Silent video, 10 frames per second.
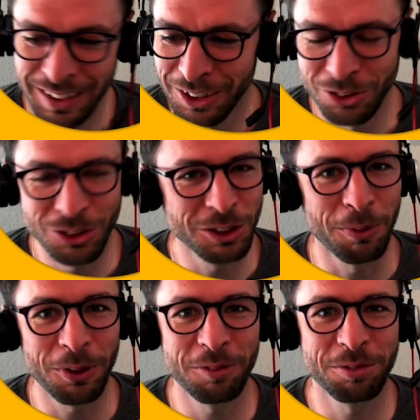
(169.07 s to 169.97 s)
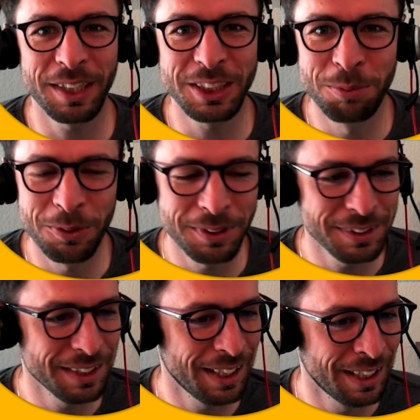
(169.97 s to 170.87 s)
Just mark it for export
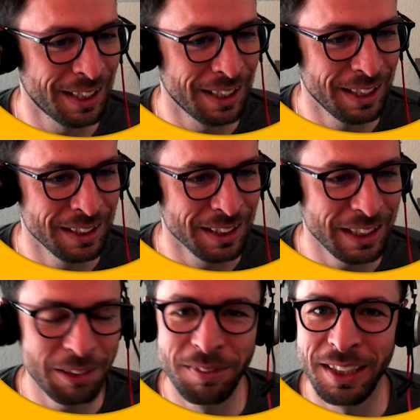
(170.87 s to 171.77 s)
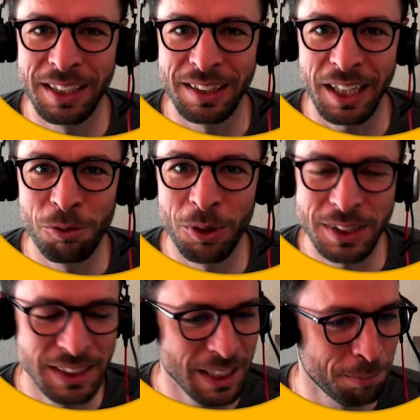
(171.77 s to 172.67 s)
and leave the legwork
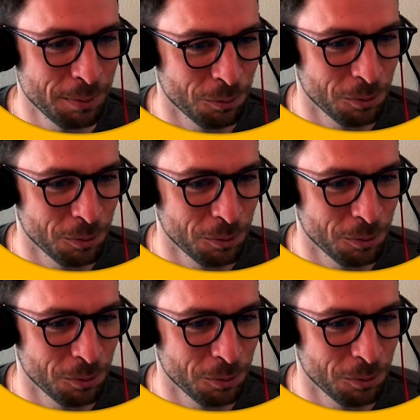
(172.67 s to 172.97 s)
to Zeppelin.